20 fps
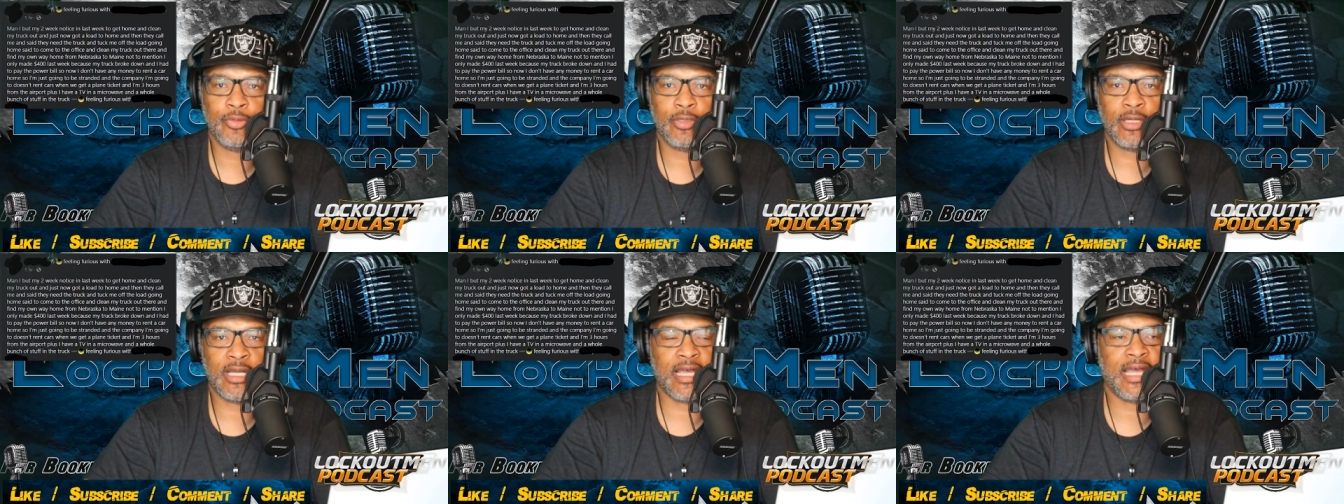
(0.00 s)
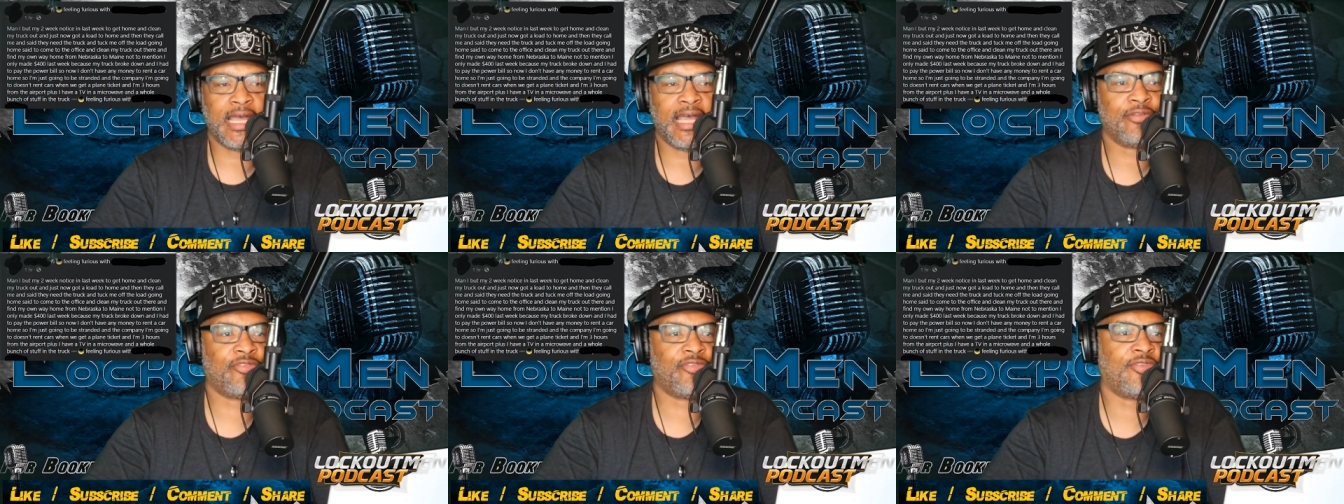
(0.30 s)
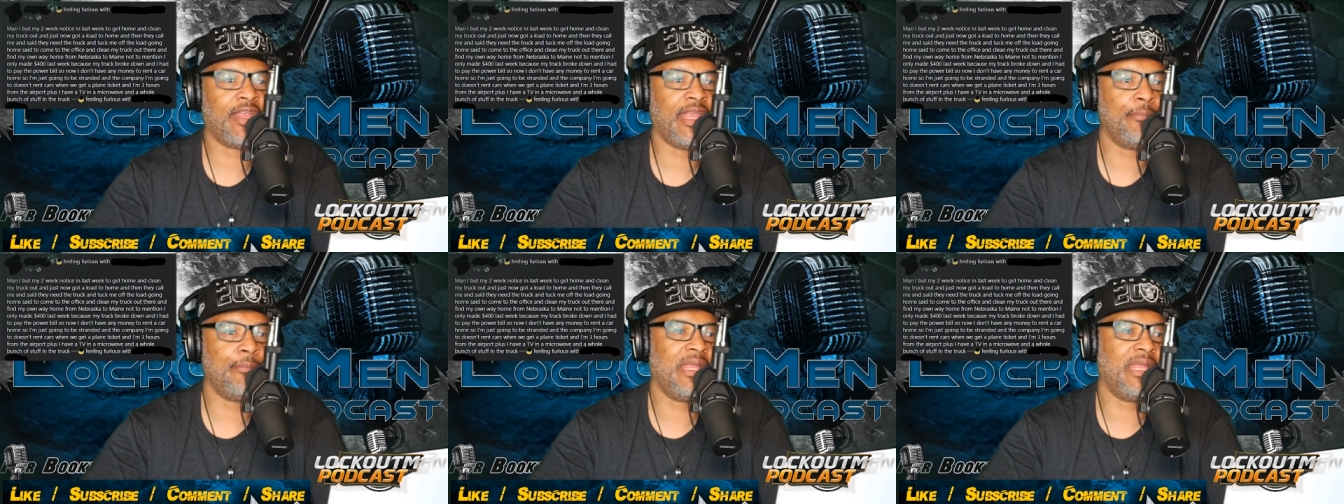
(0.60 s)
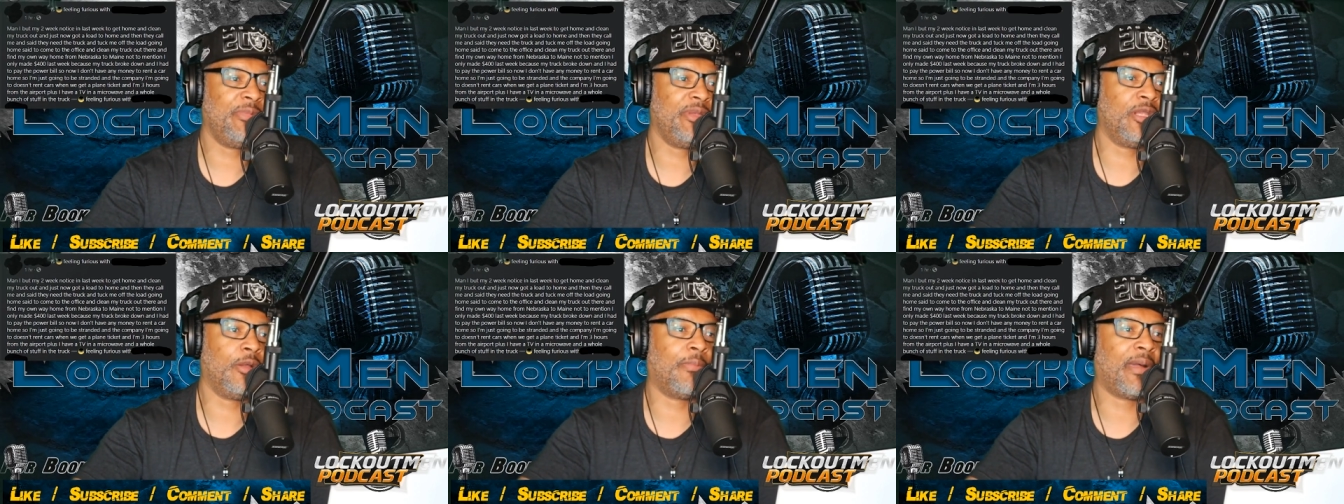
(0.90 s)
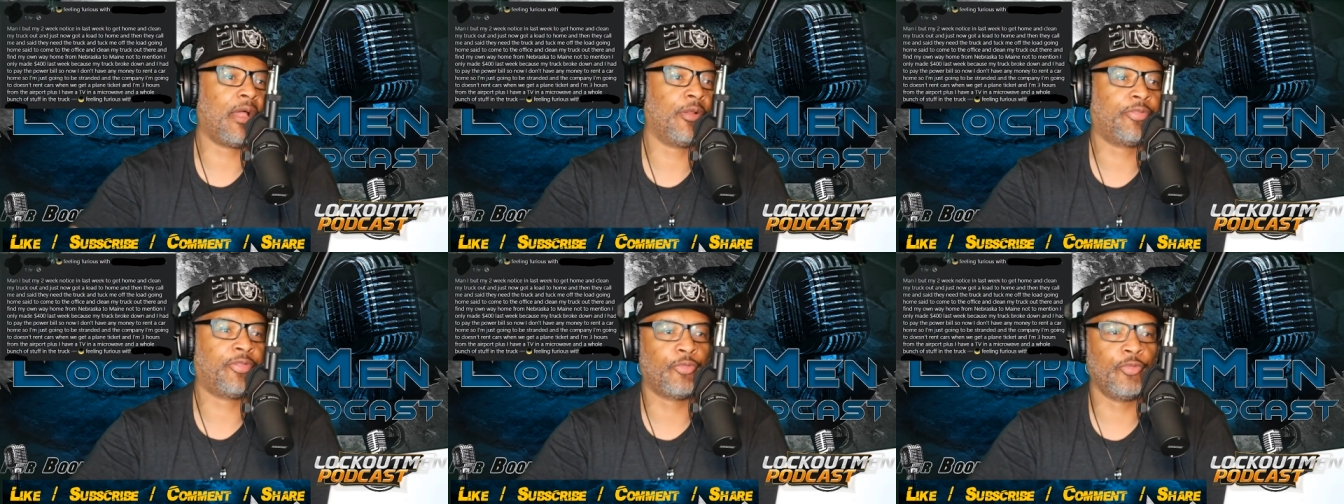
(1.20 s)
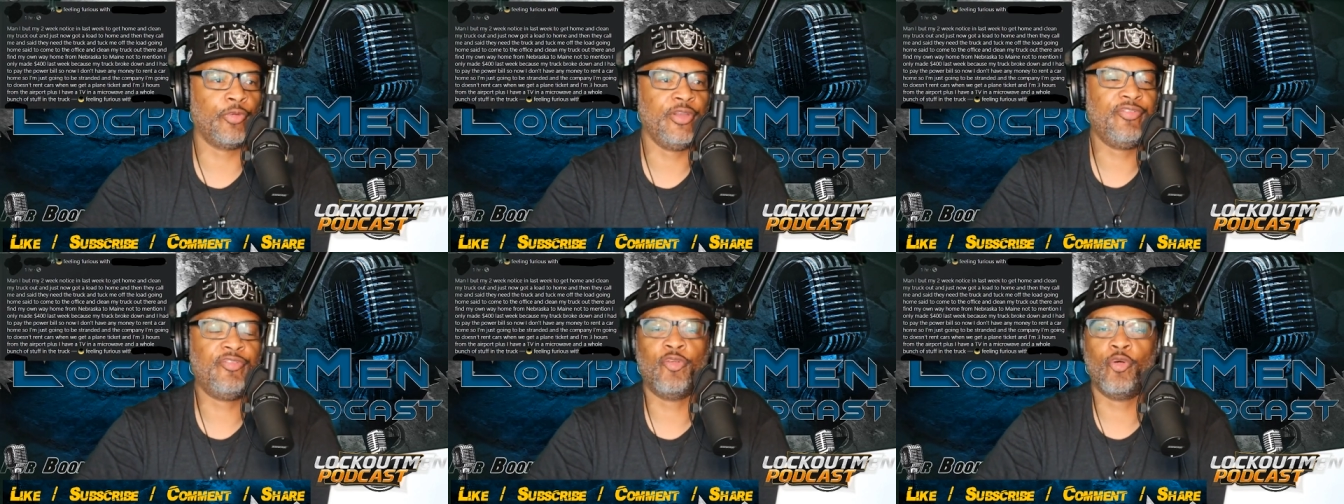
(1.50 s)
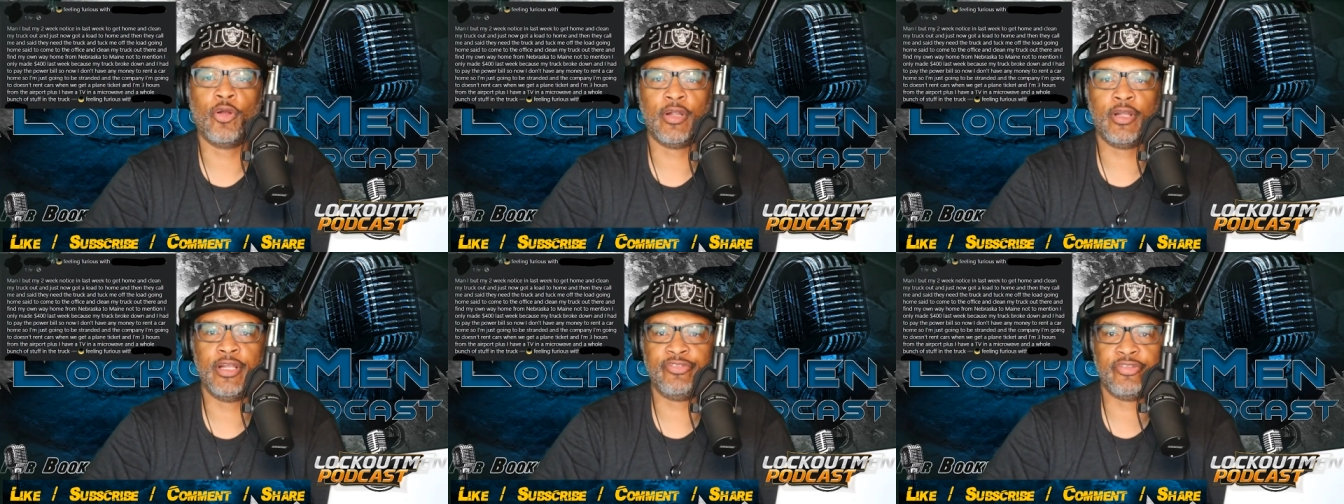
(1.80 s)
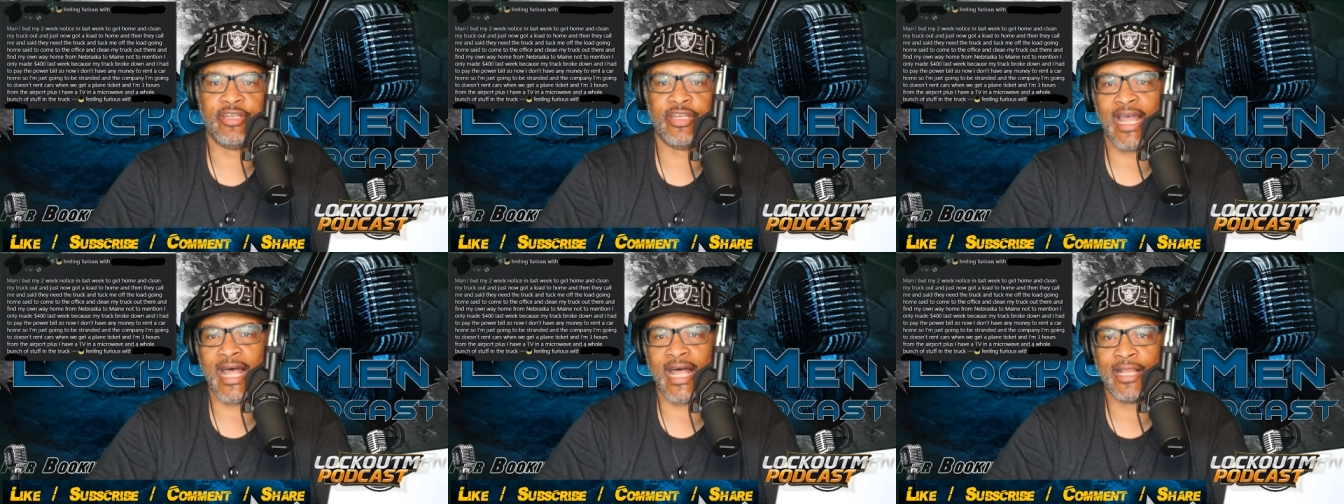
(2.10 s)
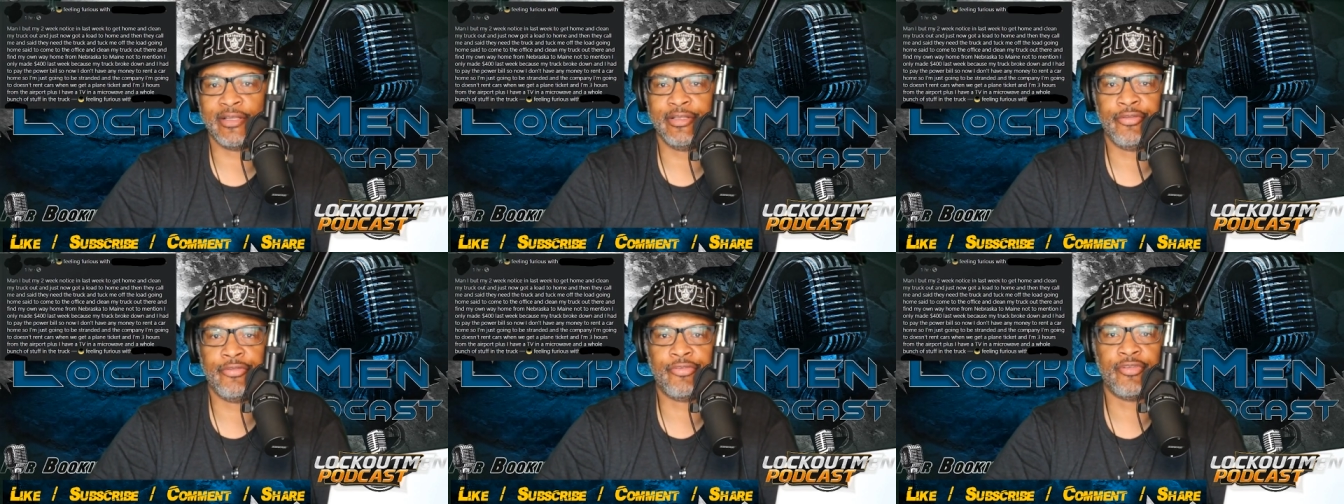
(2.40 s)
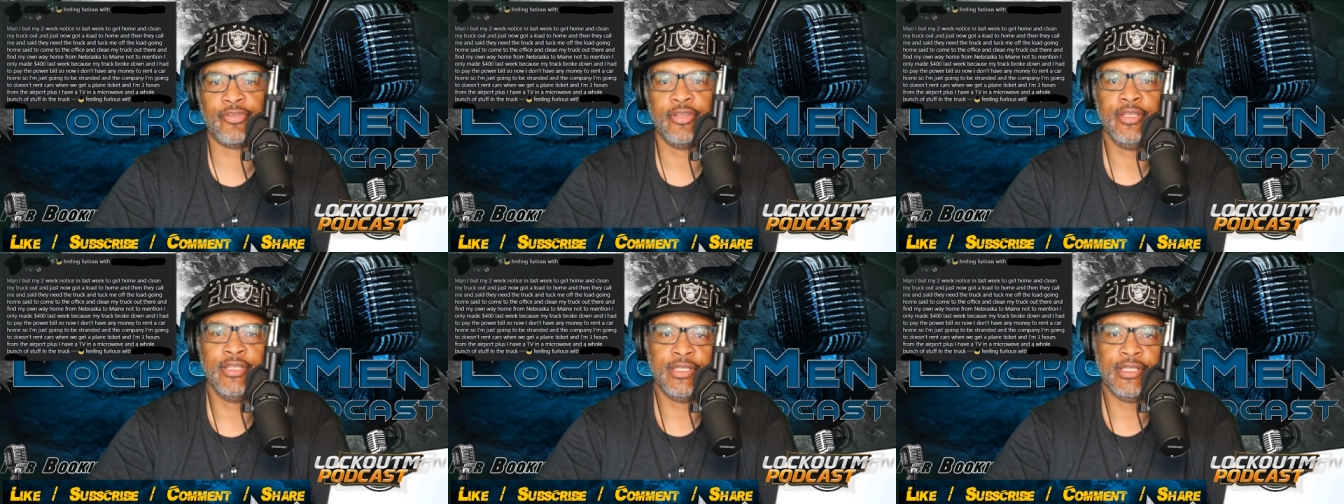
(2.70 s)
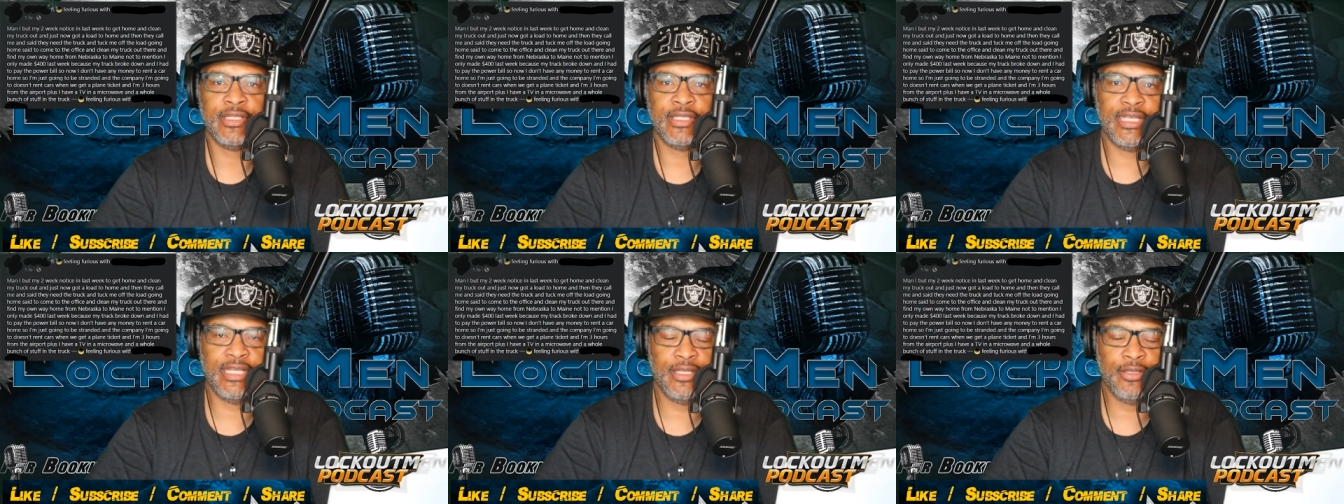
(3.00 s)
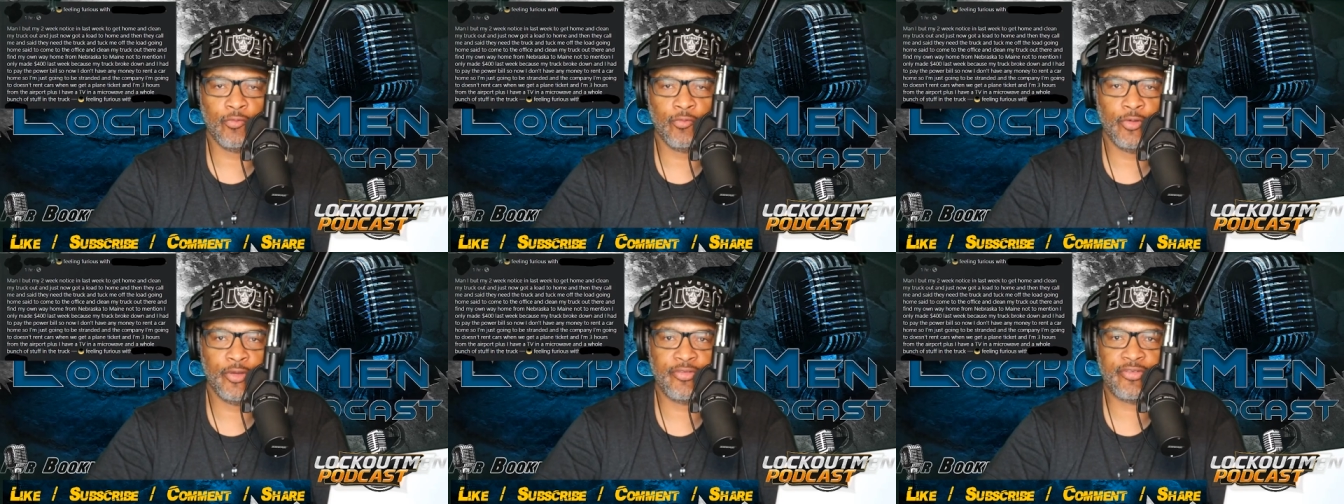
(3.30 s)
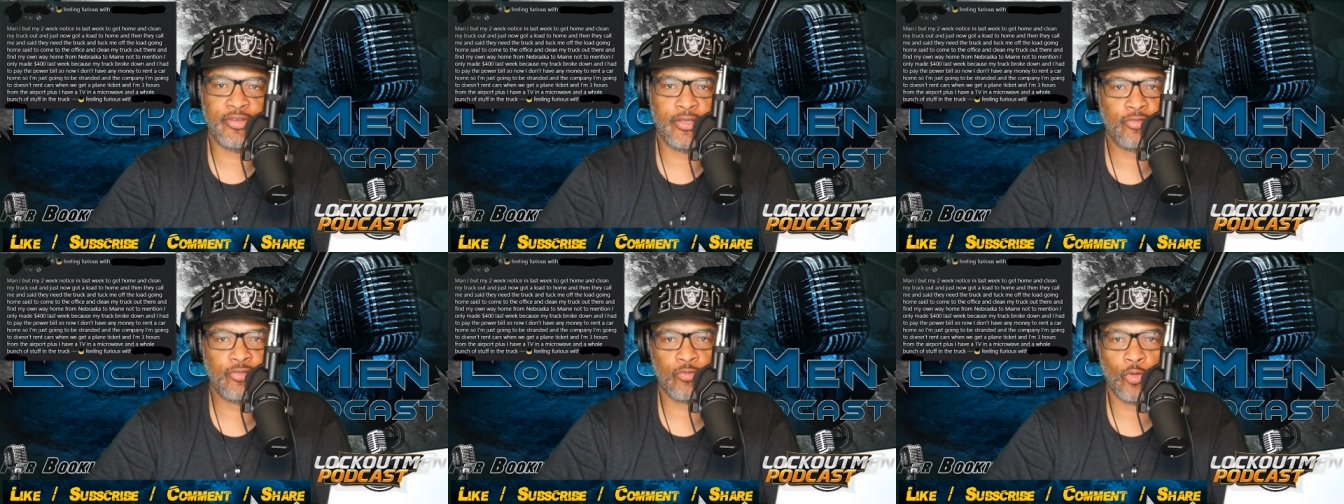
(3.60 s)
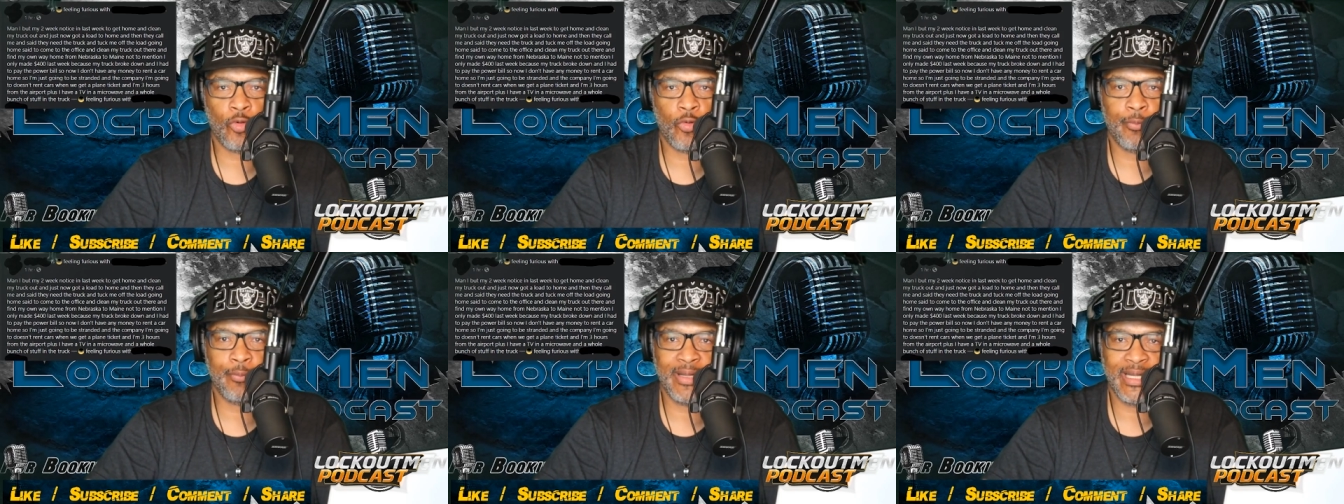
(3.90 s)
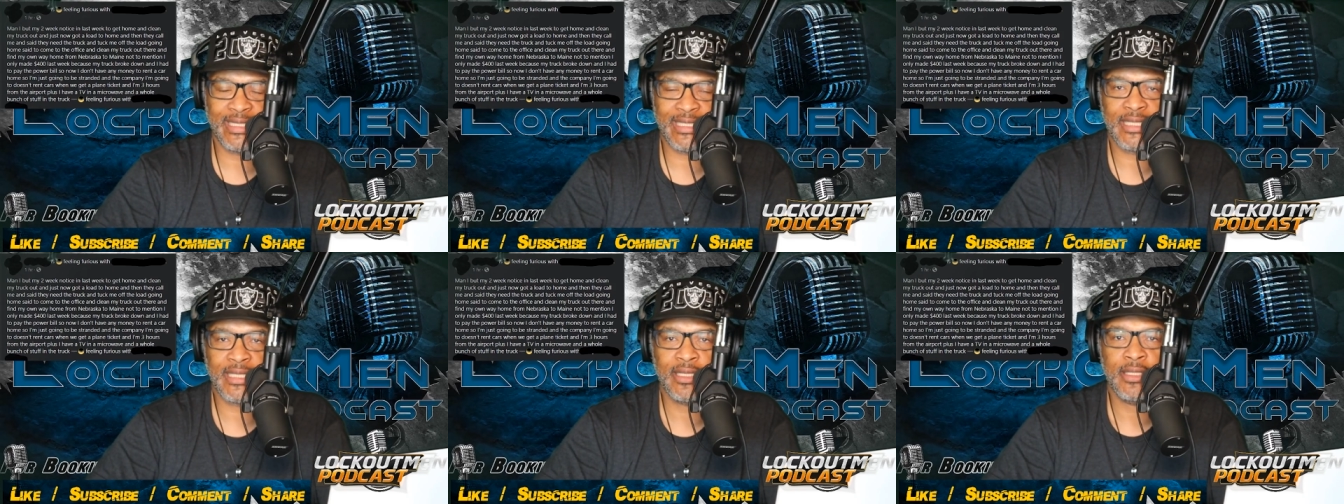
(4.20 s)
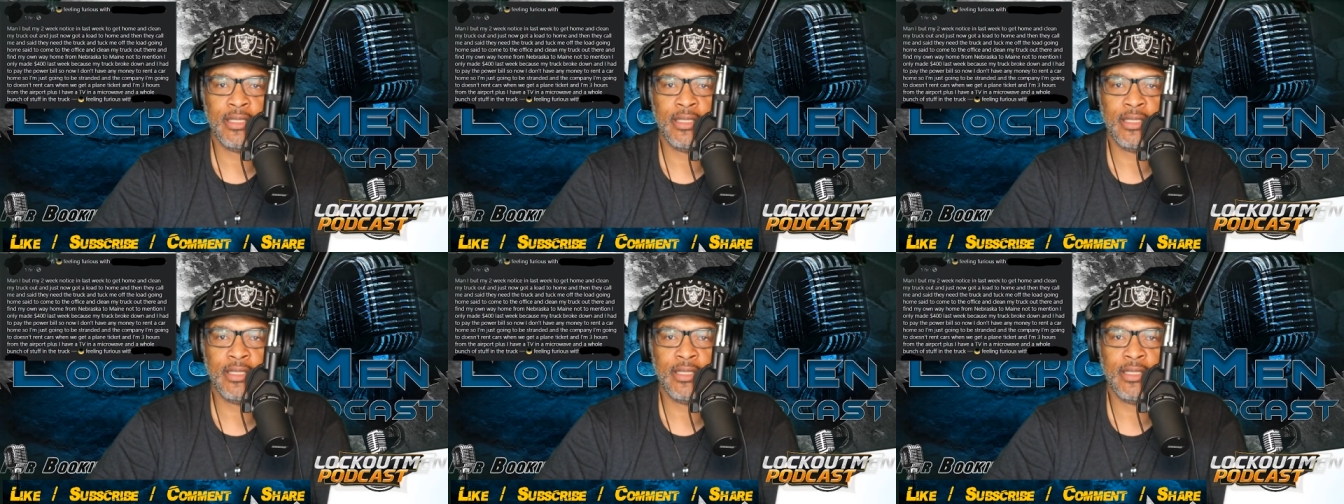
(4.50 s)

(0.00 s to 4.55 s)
I, I say maybe about three, four hundred dollars in residual money.